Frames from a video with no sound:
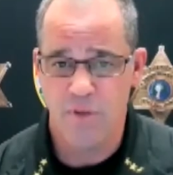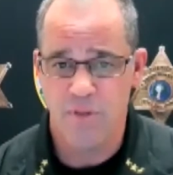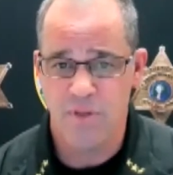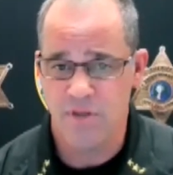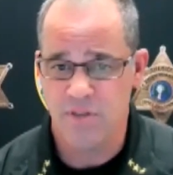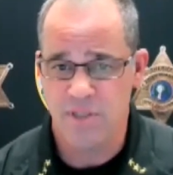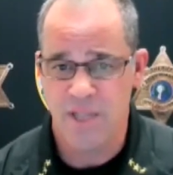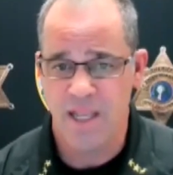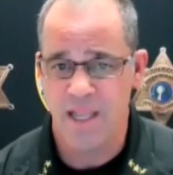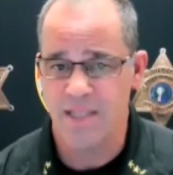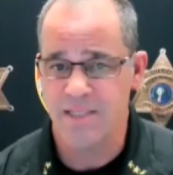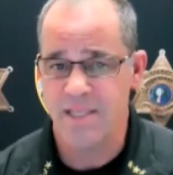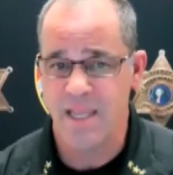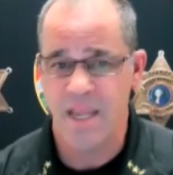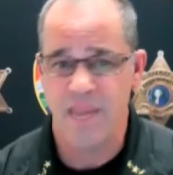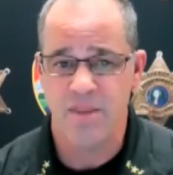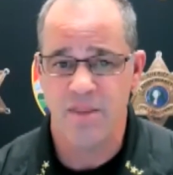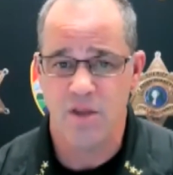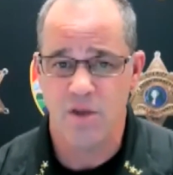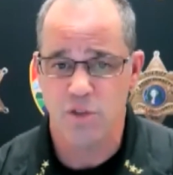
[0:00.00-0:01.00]
There's not a
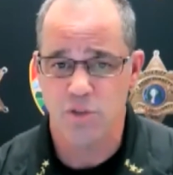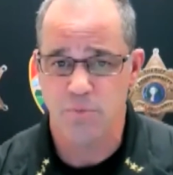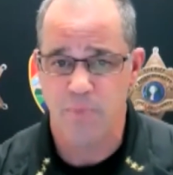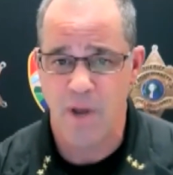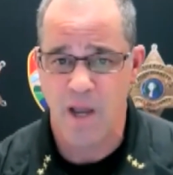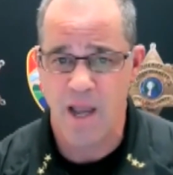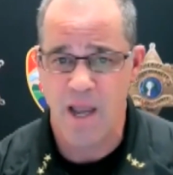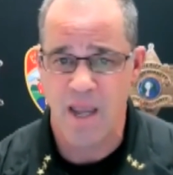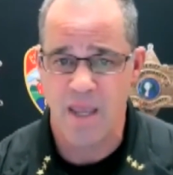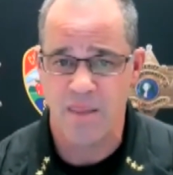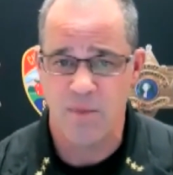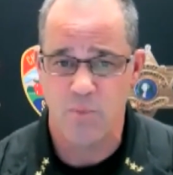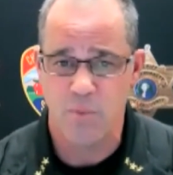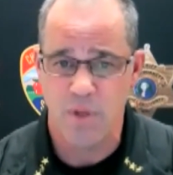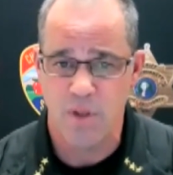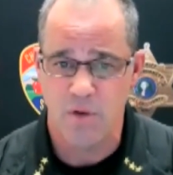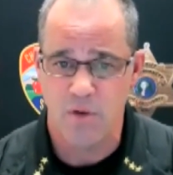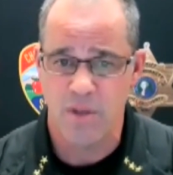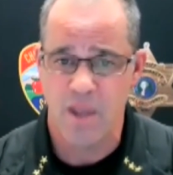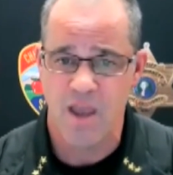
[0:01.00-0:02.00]
day that goes by that we
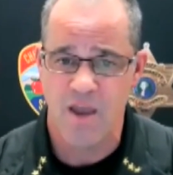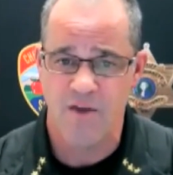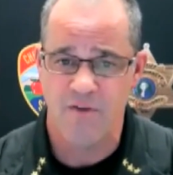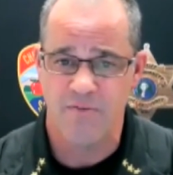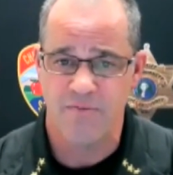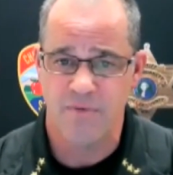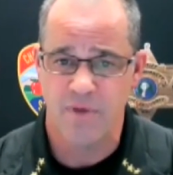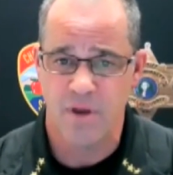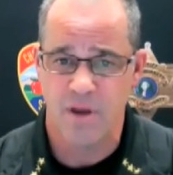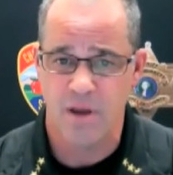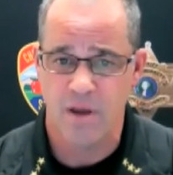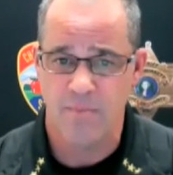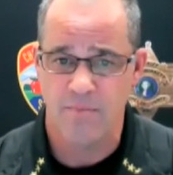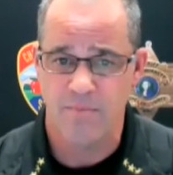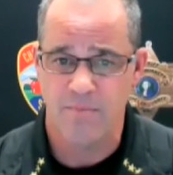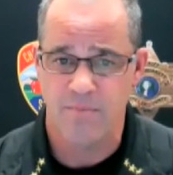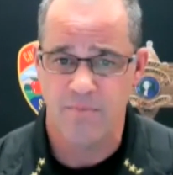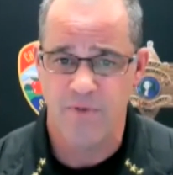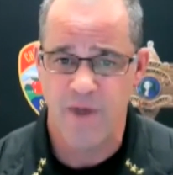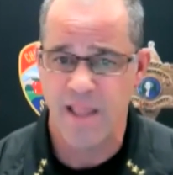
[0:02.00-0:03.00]
don't have
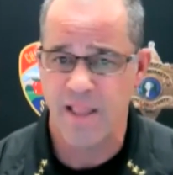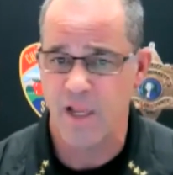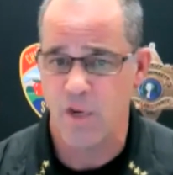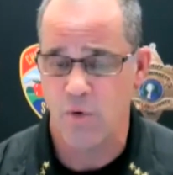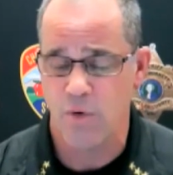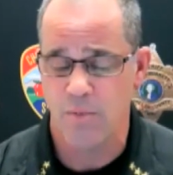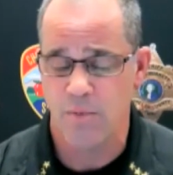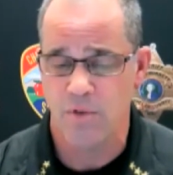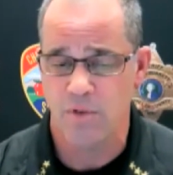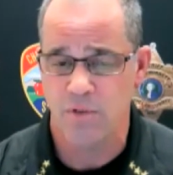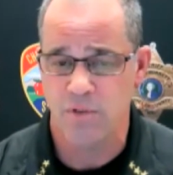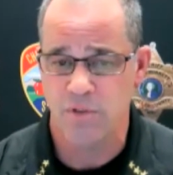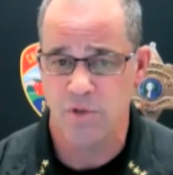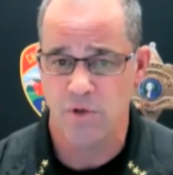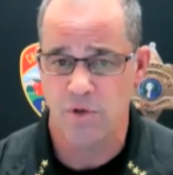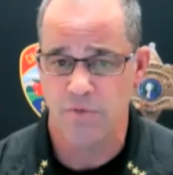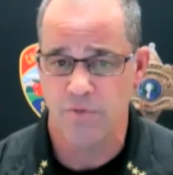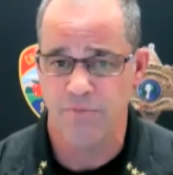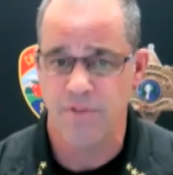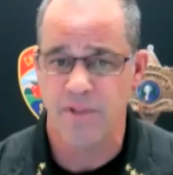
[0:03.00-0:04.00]
um, violent criminals that
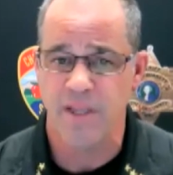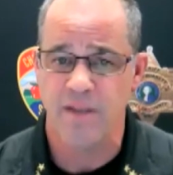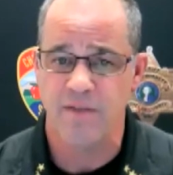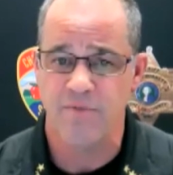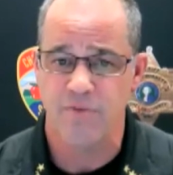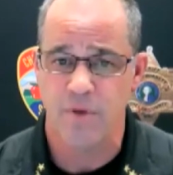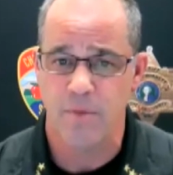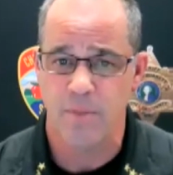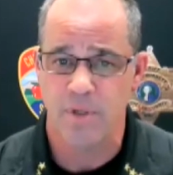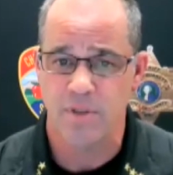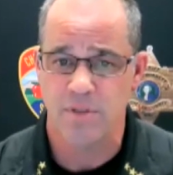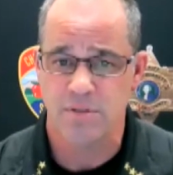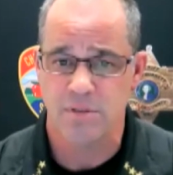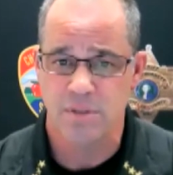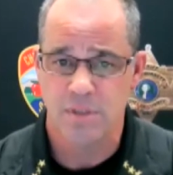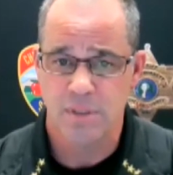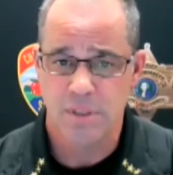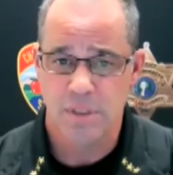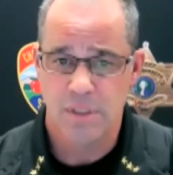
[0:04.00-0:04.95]
are fleeing from us.